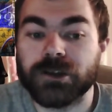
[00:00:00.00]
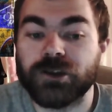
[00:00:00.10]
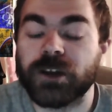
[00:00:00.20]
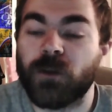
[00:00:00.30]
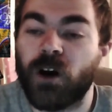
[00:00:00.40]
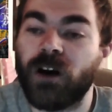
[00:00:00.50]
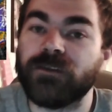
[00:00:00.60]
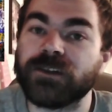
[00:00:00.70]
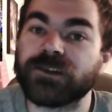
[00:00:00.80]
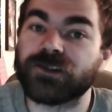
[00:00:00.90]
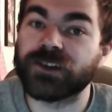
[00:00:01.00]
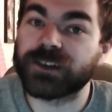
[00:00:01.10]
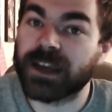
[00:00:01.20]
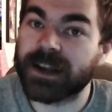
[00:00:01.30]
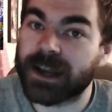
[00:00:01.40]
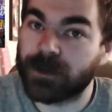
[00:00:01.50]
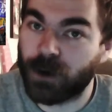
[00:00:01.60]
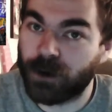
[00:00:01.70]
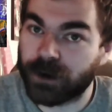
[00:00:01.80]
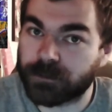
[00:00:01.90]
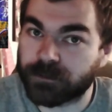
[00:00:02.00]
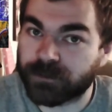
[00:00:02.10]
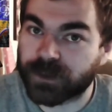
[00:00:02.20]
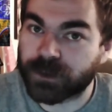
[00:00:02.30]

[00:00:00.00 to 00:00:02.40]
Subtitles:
Jinder Mahal versus Shinsuke Nakamura.